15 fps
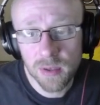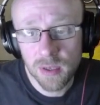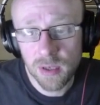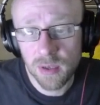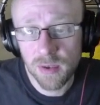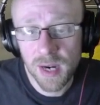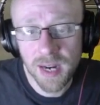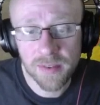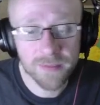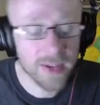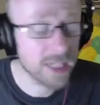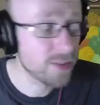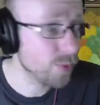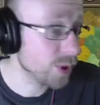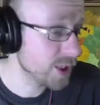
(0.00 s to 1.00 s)
All right,
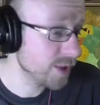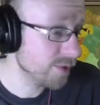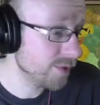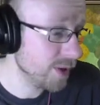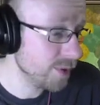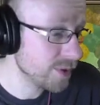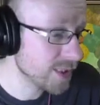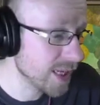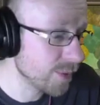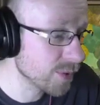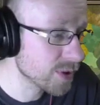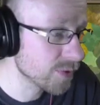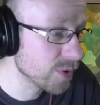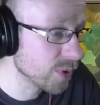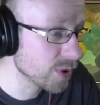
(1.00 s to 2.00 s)
thanks for watching, folks. That
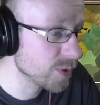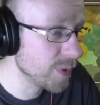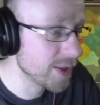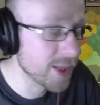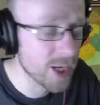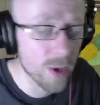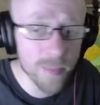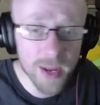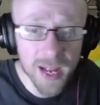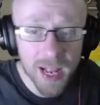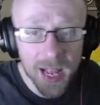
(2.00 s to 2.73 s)
was, of course, a bit of the combat.